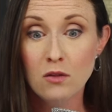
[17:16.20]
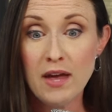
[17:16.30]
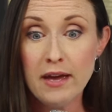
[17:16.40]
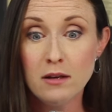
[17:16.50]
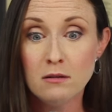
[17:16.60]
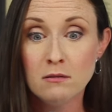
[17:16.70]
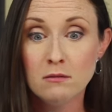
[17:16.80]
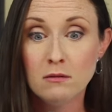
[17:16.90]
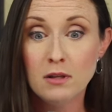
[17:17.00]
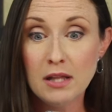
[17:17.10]
than
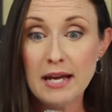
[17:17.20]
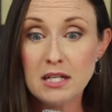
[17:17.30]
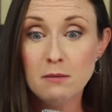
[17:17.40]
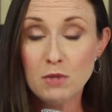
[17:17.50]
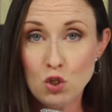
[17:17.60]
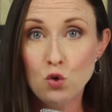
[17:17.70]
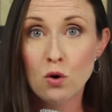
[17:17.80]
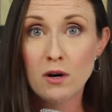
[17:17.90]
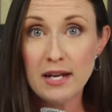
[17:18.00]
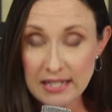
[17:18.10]
electing
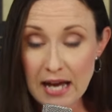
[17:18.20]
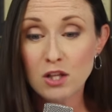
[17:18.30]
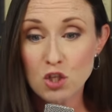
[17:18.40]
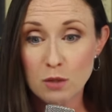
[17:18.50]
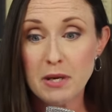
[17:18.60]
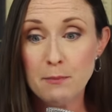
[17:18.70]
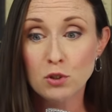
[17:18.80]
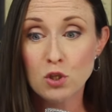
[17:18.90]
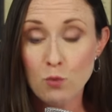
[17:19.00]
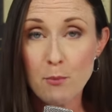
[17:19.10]
mature, intelligent
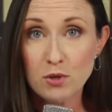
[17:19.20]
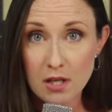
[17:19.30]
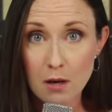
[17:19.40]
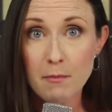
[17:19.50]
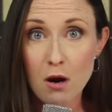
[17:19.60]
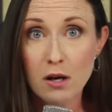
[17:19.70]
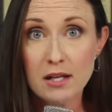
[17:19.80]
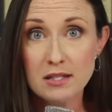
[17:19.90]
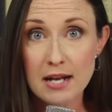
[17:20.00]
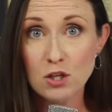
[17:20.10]
people to represent
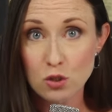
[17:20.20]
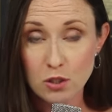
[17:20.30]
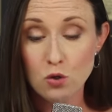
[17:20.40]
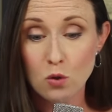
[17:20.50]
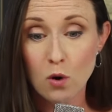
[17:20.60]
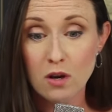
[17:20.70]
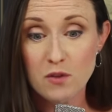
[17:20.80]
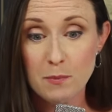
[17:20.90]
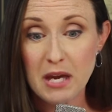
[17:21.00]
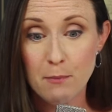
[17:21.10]
Americans and actually do the work of
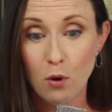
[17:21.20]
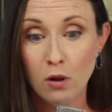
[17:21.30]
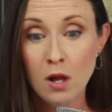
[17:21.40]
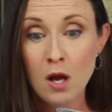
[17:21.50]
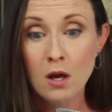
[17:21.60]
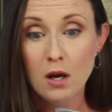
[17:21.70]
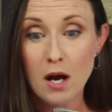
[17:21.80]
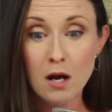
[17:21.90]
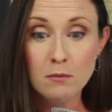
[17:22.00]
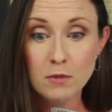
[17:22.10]
the people.
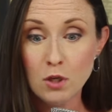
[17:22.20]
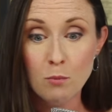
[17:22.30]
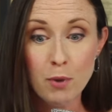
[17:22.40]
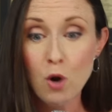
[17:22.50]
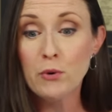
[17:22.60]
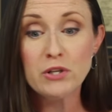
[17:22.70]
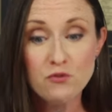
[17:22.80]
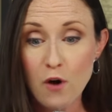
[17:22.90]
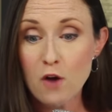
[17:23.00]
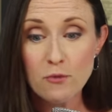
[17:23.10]
Boebert
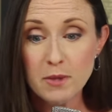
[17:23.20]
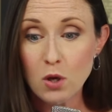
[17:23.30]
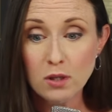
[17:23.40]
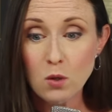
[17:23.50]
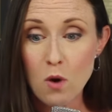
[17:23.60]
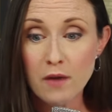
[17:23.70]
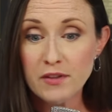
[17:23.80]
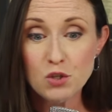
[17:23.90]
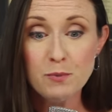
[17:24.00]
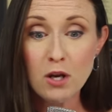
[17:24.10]
is far from the only one.
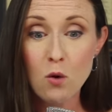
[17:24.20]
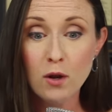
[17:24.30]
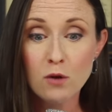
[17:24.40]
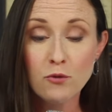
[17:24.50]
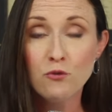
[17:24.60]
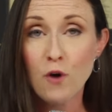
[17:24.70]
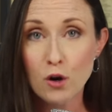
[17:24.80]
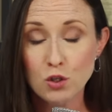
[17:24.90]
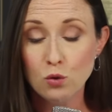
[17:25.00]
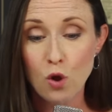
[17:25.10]
This has been going on for
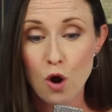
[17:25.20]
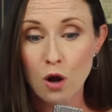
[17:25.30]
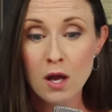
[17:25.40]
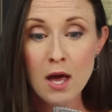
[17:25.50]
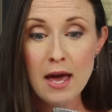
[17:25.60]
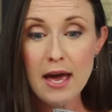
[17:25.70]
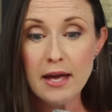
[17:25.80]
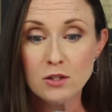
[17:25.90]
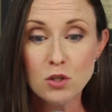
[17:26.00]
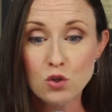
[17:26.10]
far too long.
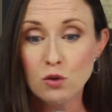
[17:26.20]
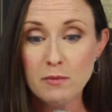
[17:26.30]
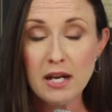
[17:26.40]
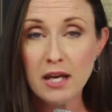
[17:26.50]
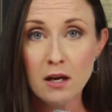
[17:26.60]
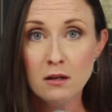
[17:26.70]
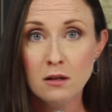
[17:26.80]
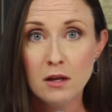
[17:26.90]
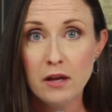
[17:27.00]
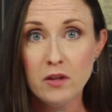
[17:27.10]
And social media
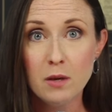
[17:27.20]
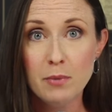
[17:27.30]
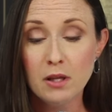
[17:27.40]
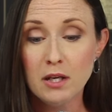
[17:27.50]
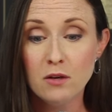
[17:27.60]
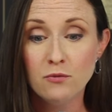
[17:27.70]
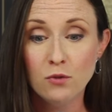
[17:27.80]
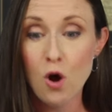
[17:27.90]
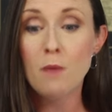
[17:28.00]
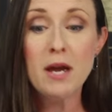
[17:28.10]
and the ability of
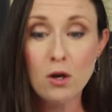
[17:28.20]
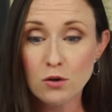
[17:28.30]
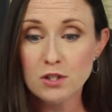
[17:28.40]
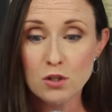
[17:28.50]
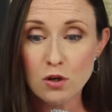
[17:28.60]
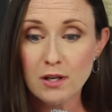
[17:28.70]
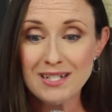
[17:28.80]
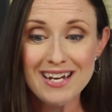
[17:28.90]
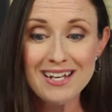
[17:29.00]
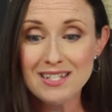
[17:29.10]
lawmakers to turn
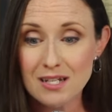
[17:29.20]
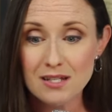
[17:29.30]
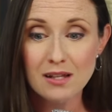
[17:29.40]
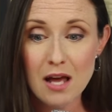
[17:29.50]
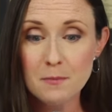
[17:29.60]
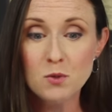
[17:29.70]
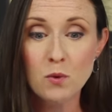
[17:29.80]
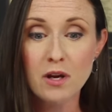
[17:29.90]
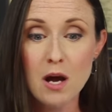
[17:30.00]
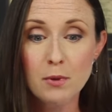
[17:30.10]
into Insta-celebs
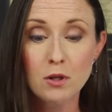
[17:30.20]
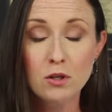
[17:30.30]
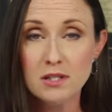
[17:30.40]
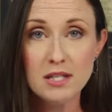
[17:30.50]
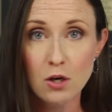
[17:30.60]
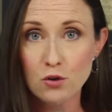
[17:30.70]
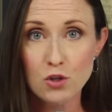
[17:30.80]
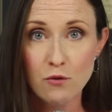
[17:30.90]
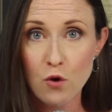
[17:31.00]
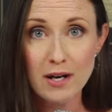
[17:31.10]
with a couple of good zingers
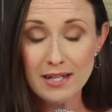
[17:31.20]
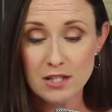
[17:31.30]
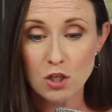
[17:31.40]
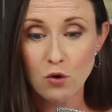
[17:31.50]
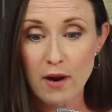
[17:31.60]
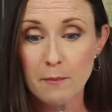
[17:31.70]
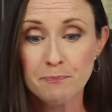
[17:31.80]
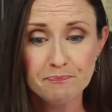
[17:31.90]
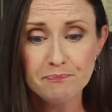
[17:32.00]
over on Instagram